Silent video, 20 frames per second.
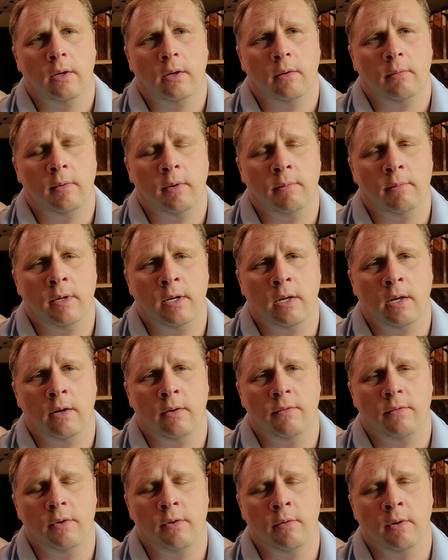maybe done a
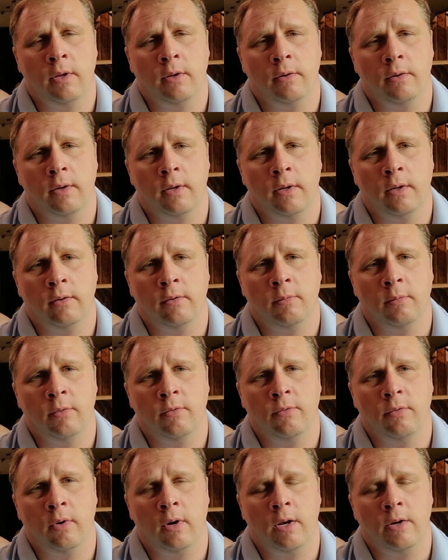few other things
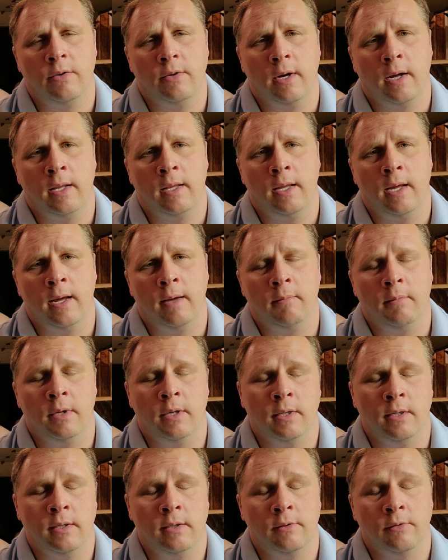before I tried that, but
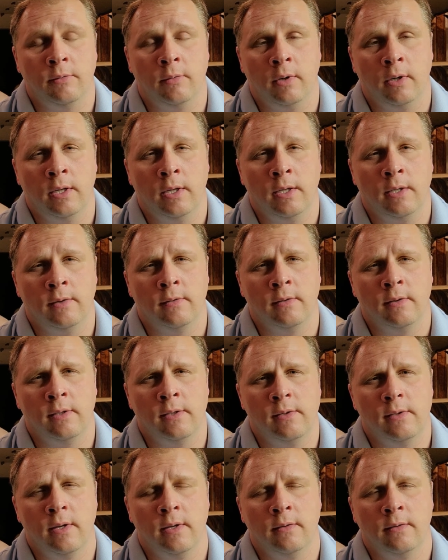it is what it is, and he
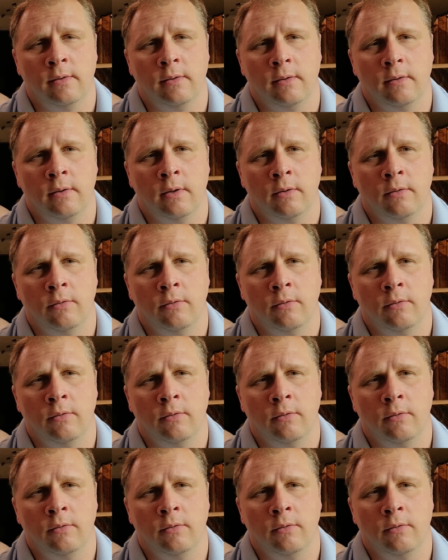says it does a